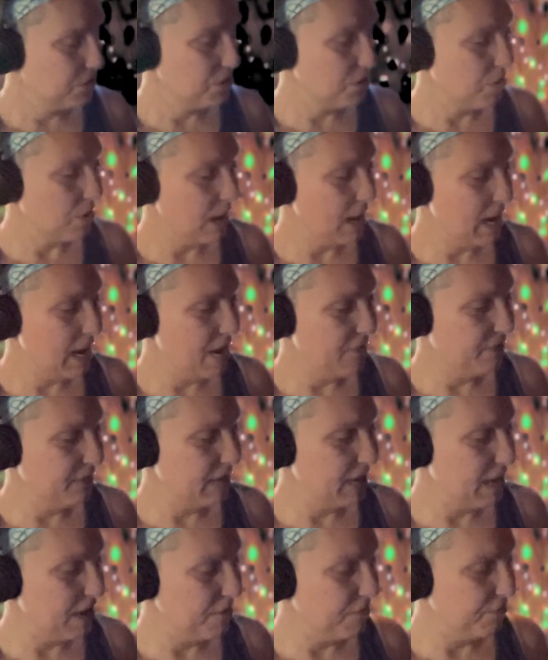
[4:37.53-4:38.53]
so I haven't
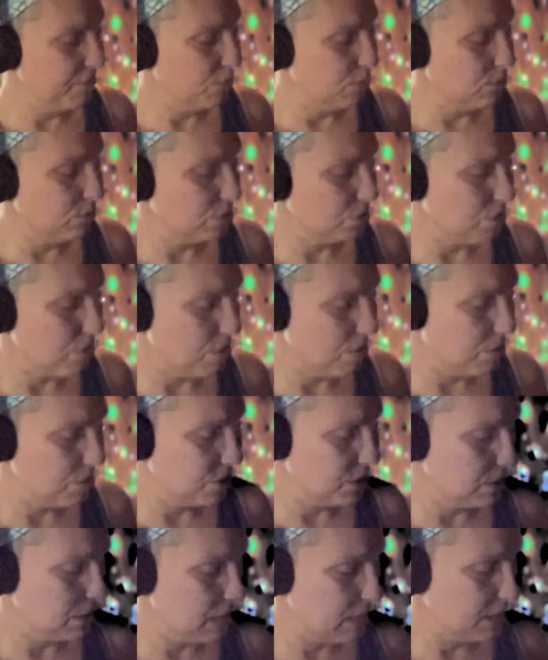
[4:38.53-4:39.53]
had a full charge
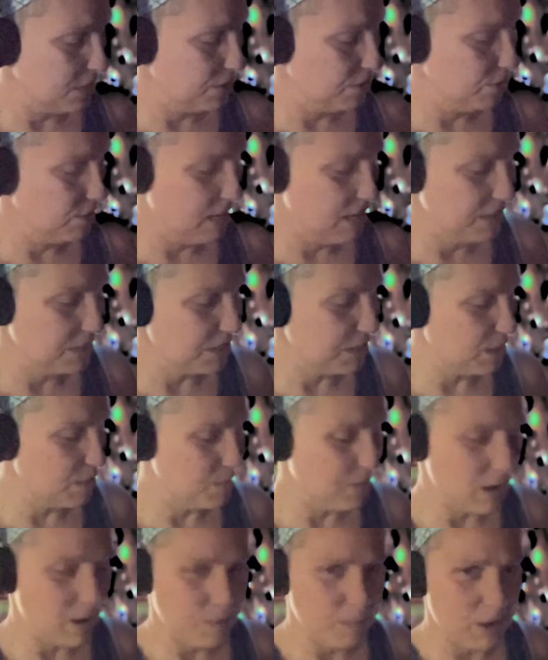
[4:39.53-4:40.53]
in like 2 days, and
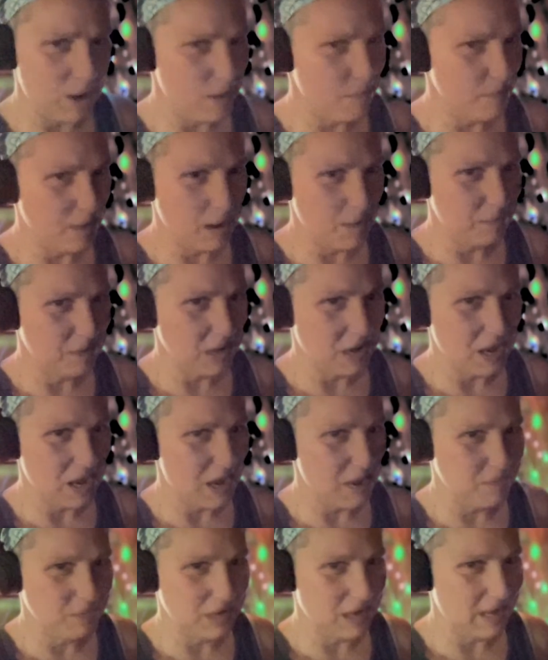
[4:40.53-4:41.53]
I'm
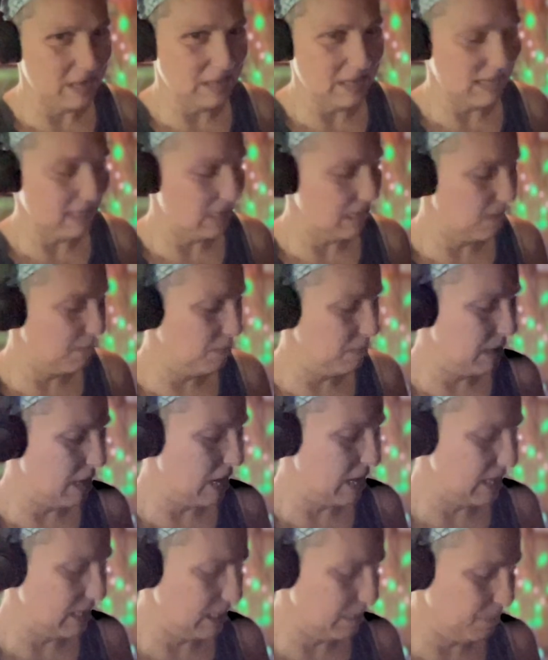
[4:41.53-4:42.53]
not, that ain't me.
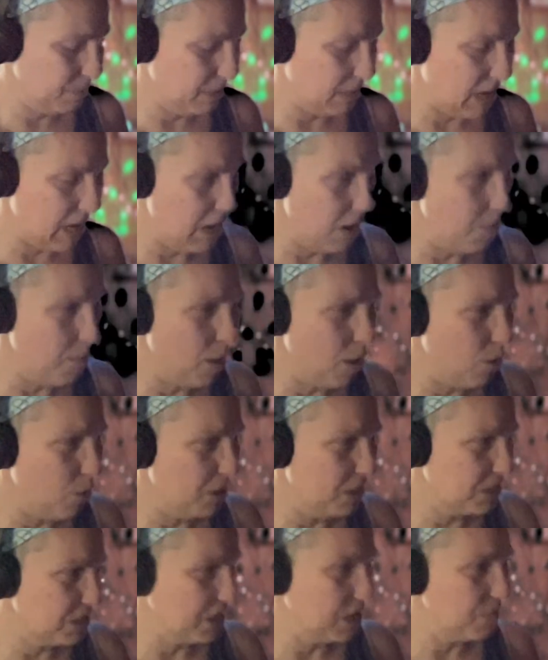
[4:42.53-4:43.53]
I keep it, I'm
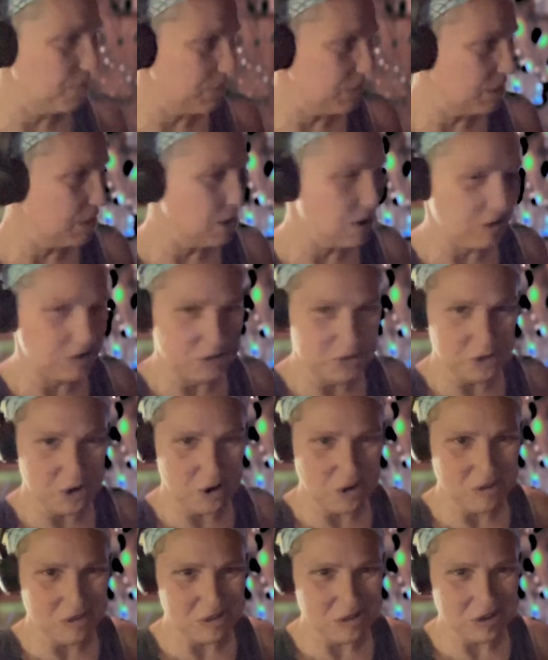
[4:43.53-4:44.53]
always keeping it on a
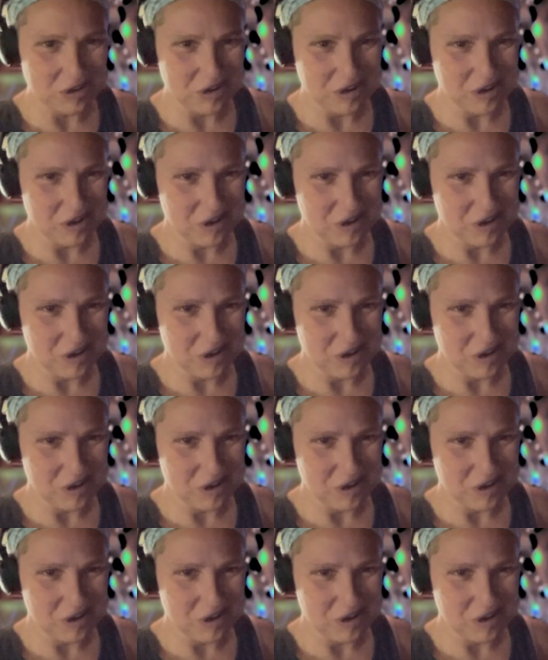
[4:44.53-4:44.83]
charger.